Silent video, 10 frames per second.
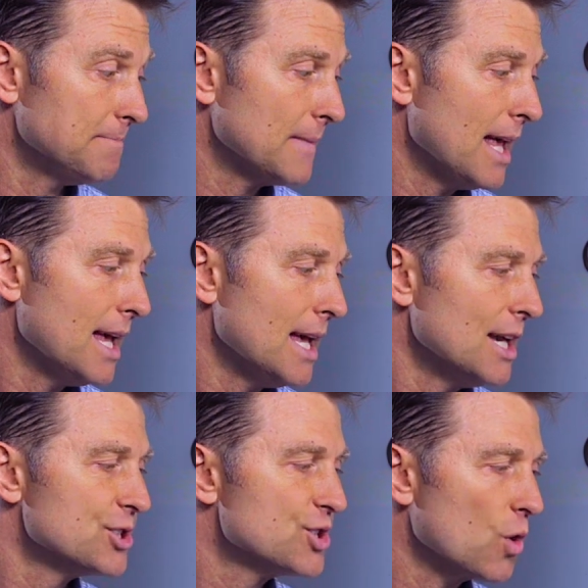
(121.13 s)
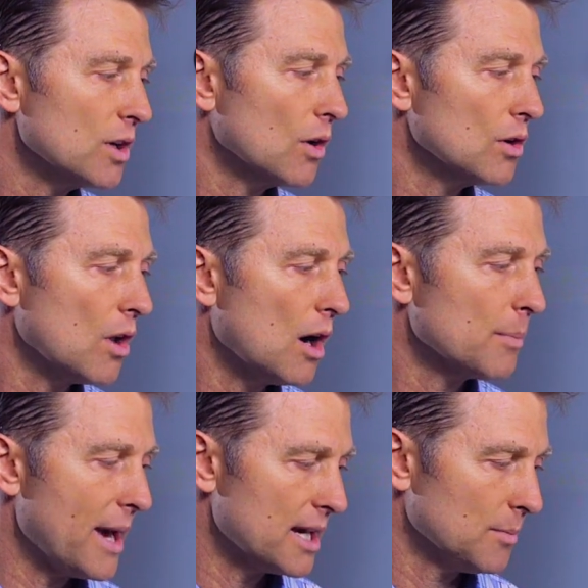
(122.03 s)
bad. Short or
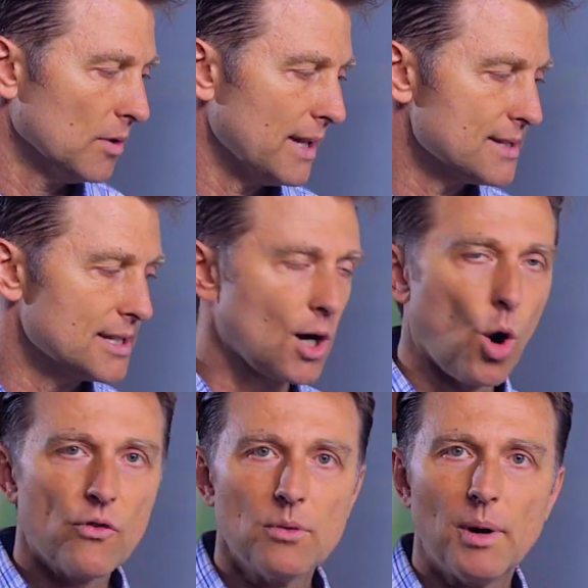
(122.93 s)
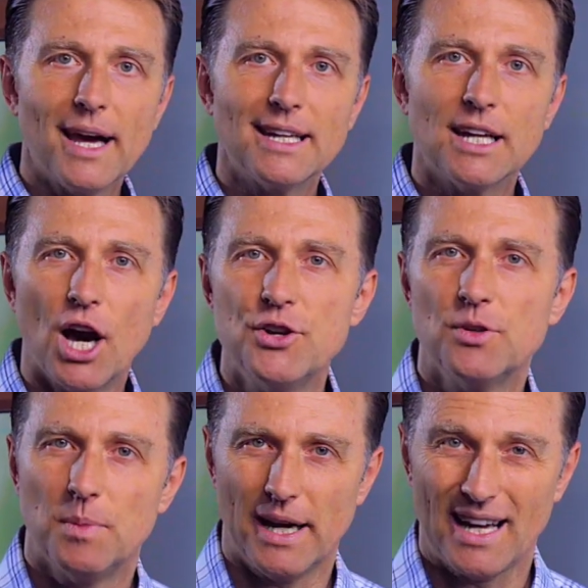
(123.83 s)
long mandible, that's the overbite and
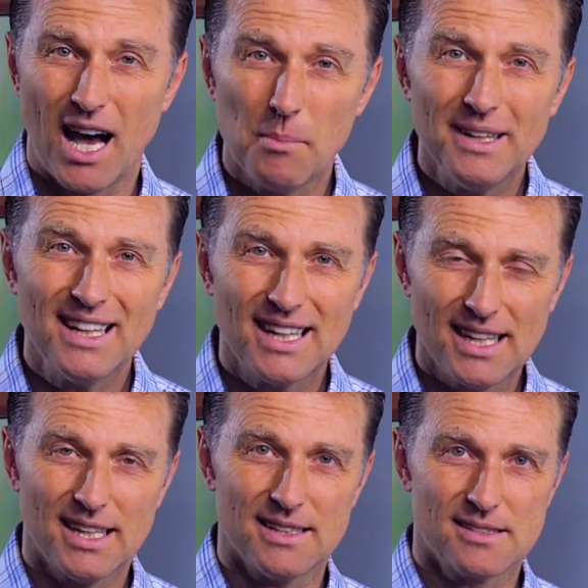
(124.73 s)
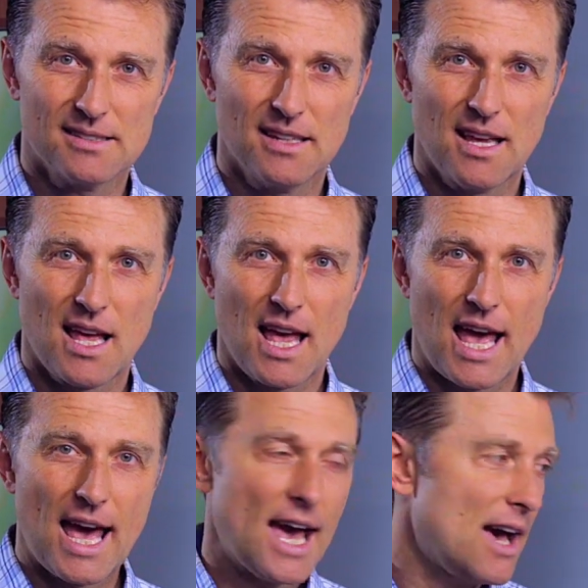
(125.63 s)
underbite. How many kids
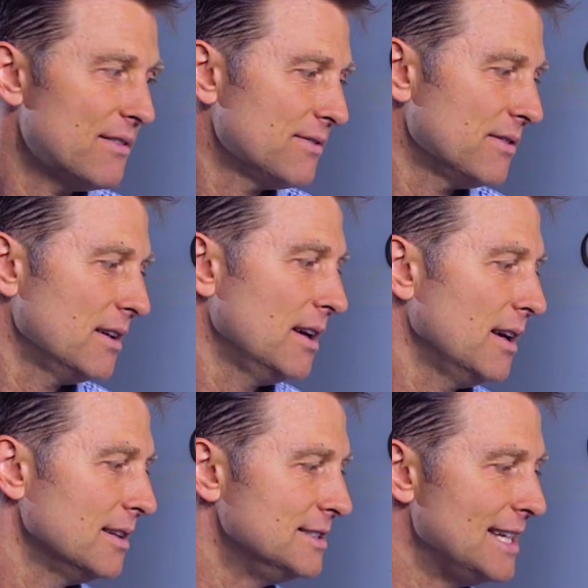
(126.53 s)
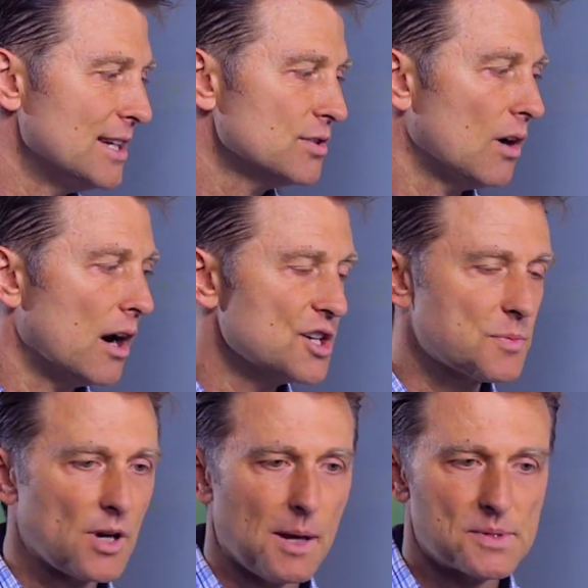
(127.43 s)
have dental
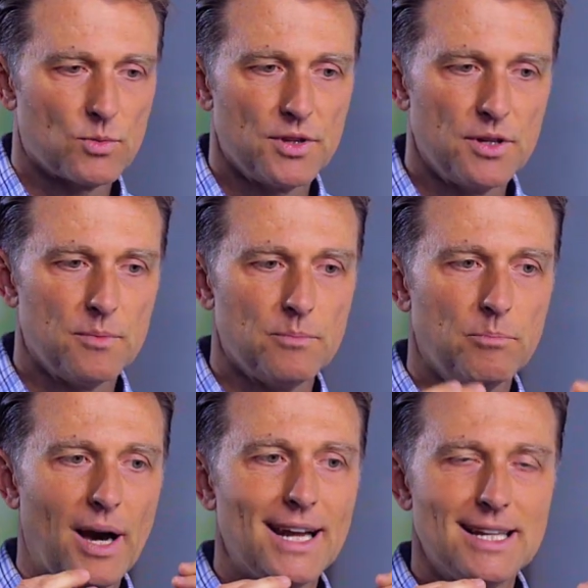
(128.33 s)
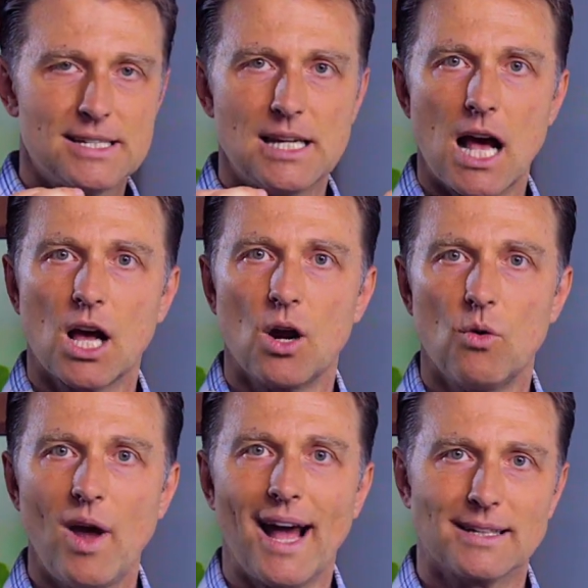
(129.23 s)
arch problems where their bite is not
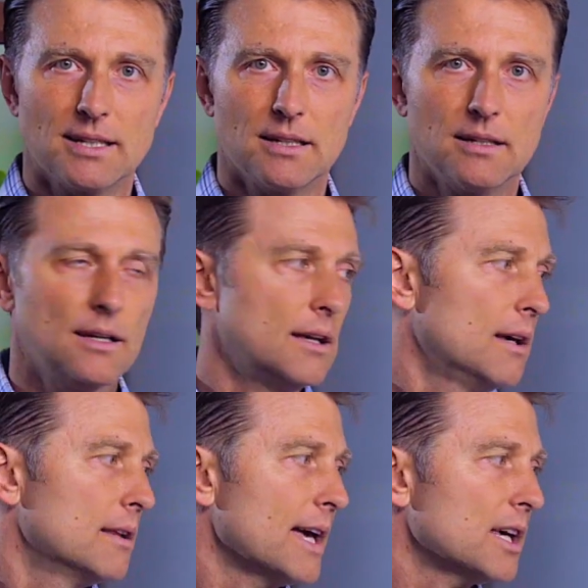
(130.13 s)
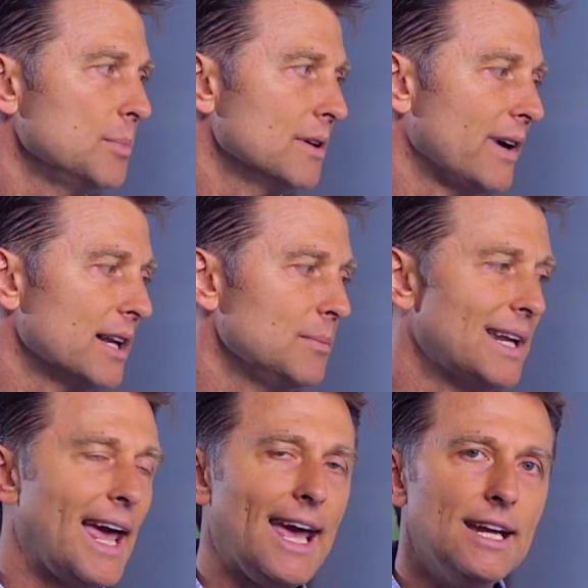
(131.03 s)
correct? That could be a
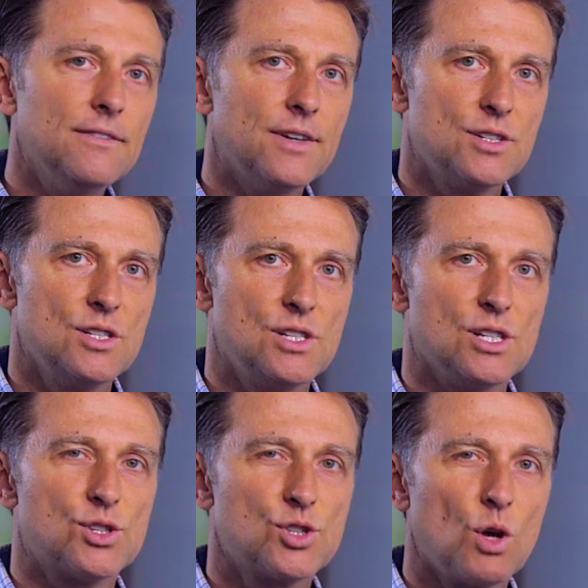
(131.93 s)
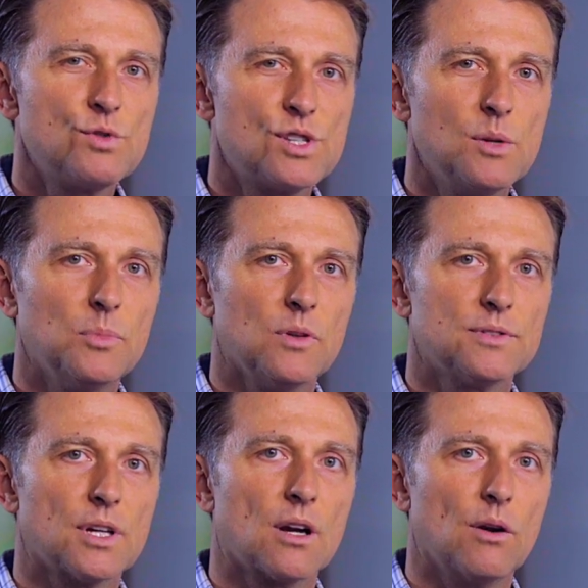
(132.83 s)
vitamin A deficiency, so simple
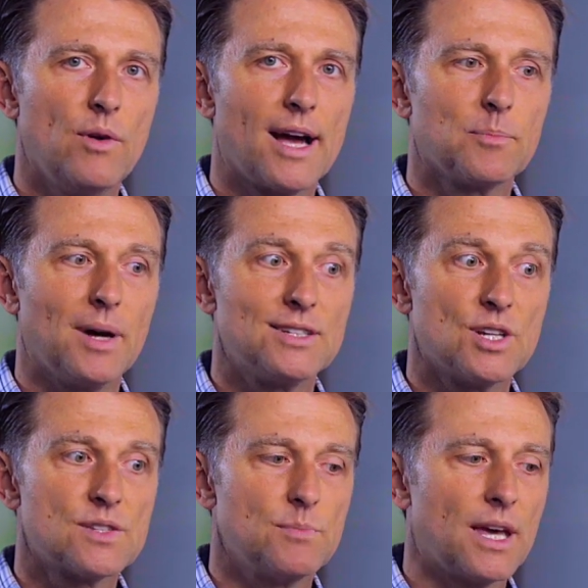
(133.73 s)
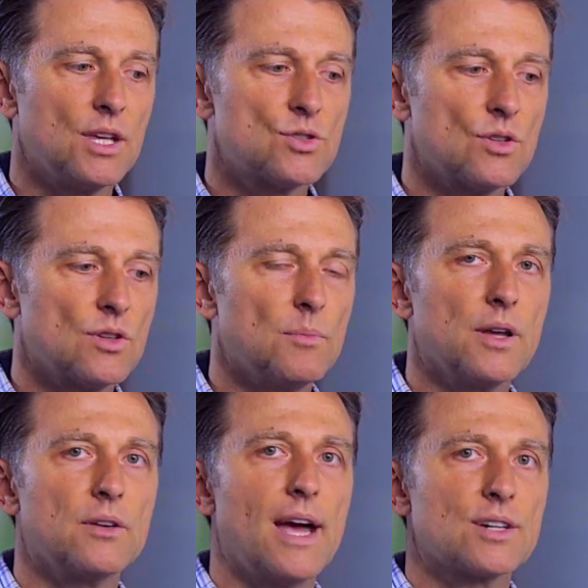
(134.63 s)
to correct by just making sure the
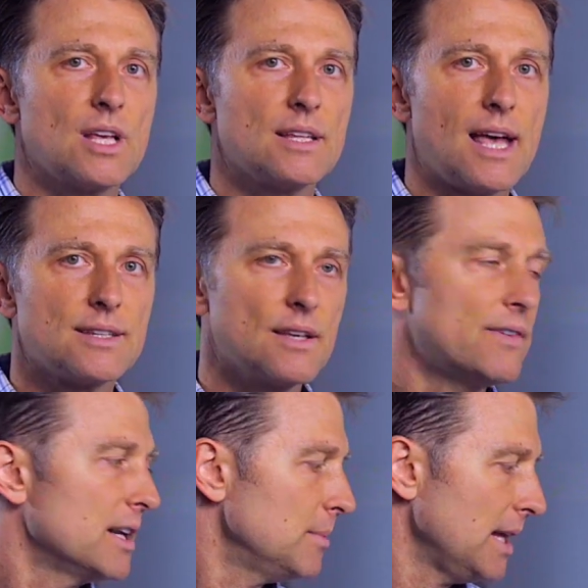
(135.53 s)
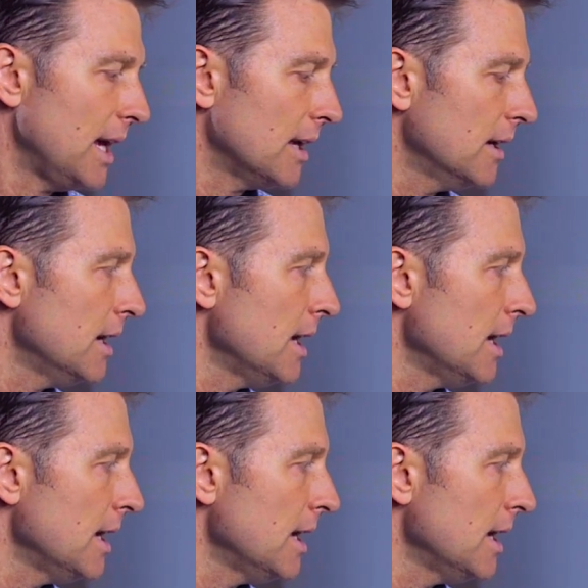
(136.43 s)
mother actually has that vitamin A.